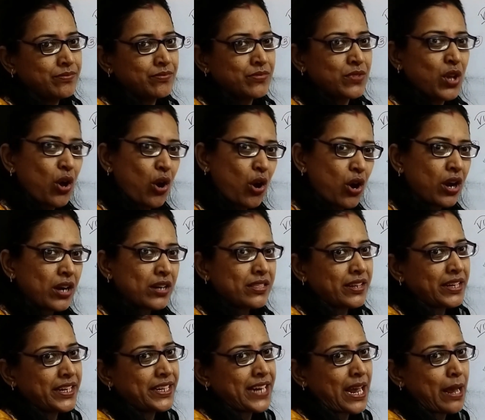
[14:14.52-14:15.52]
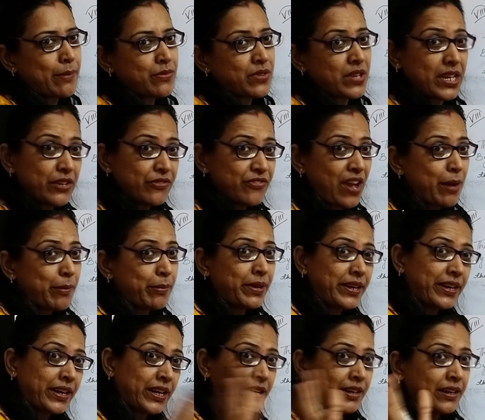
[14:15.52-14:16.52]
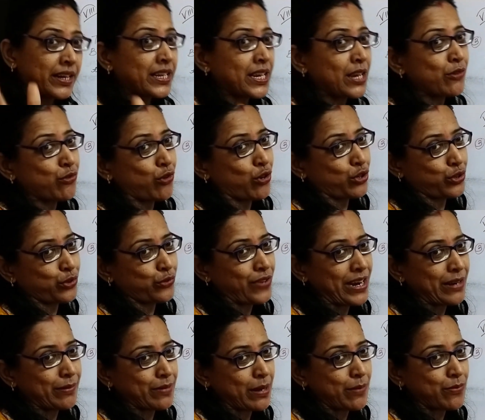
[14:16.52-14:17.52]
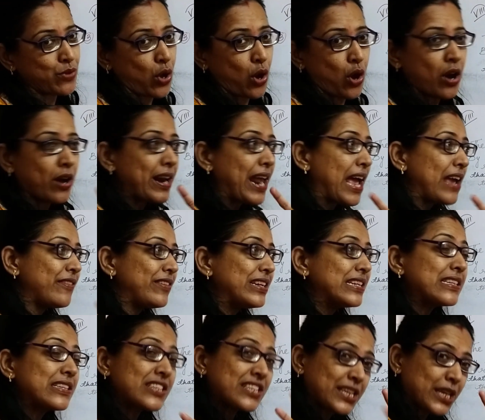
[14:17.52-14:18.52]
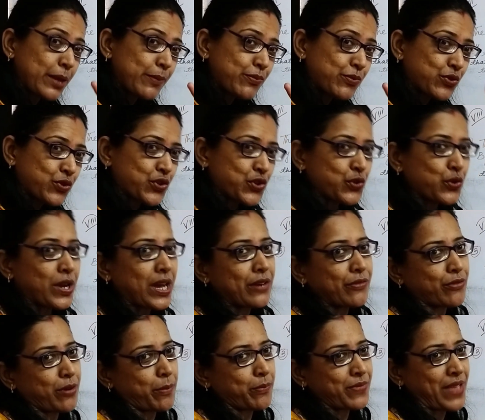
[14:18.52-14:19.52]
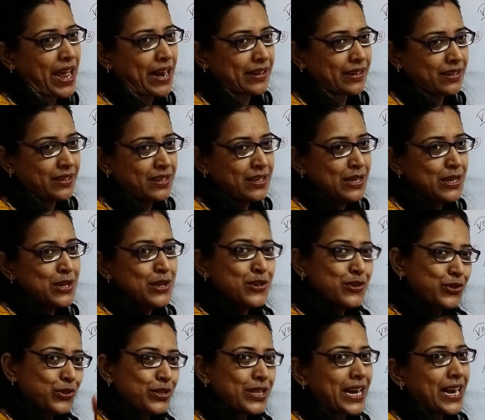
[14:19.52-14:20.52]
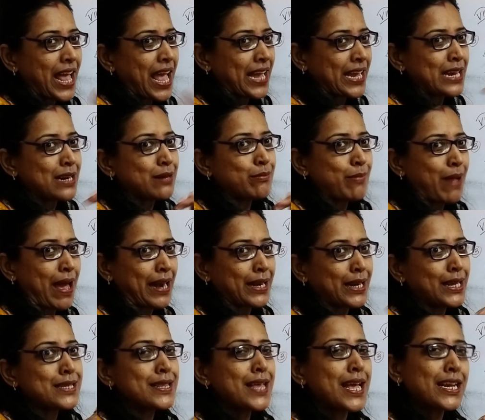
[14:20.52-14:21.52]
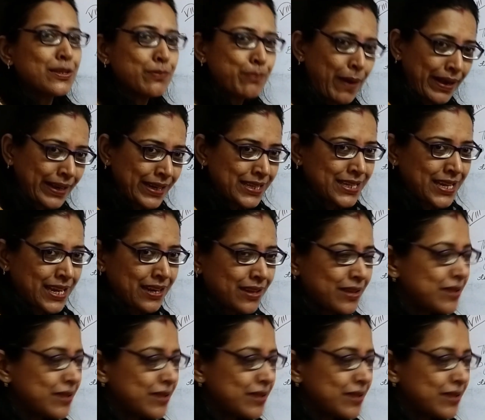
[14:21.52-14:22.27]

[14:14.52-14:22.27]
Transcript: or 3 times if I'm drinking 4 to 5 times, or I will skip sugar from that so that I can manage the expenditure.